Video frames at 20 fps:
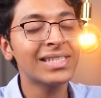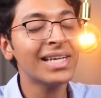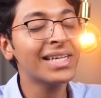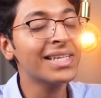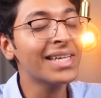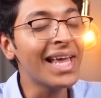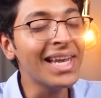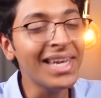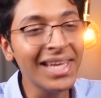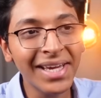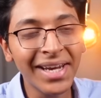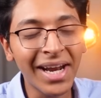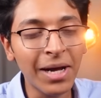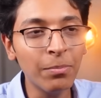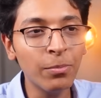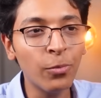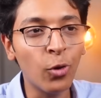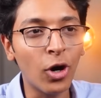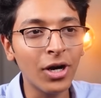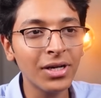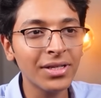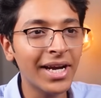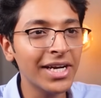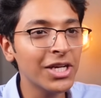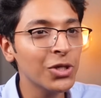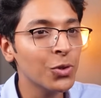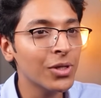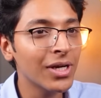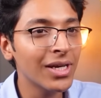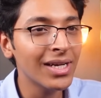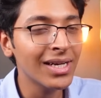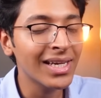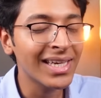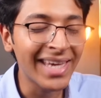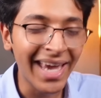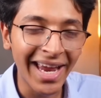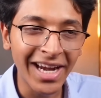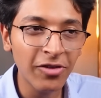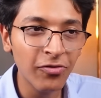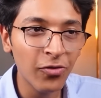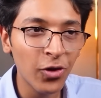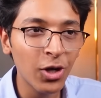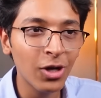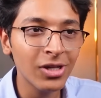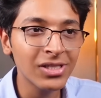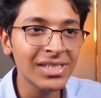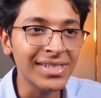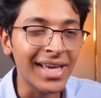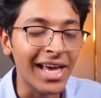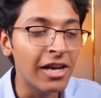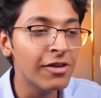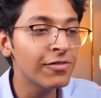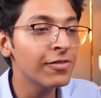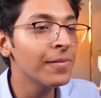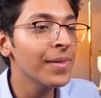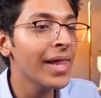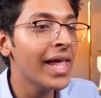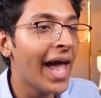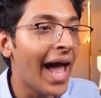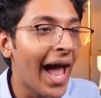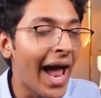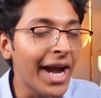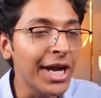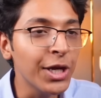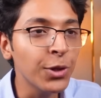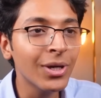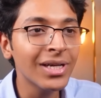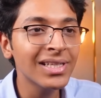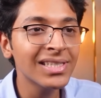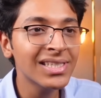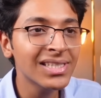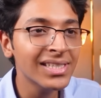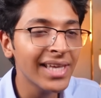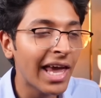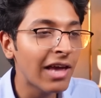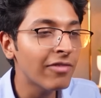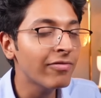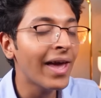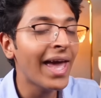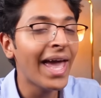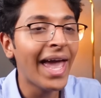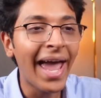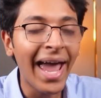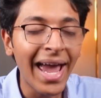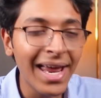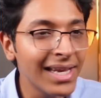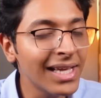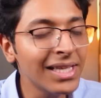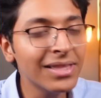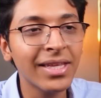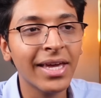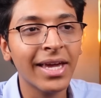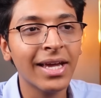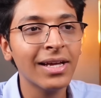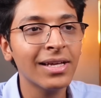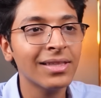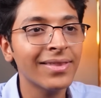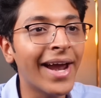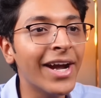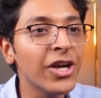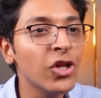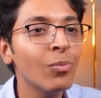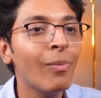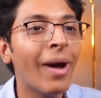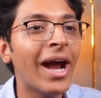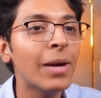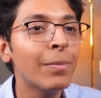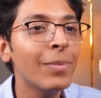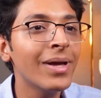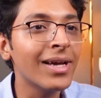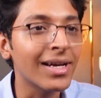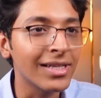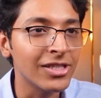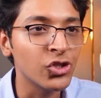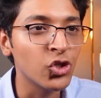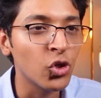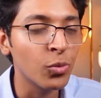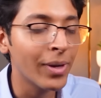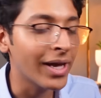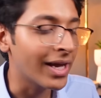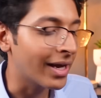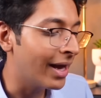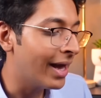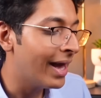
a Telegram bot that you can get for yourself and you can save anything that you might be consuming.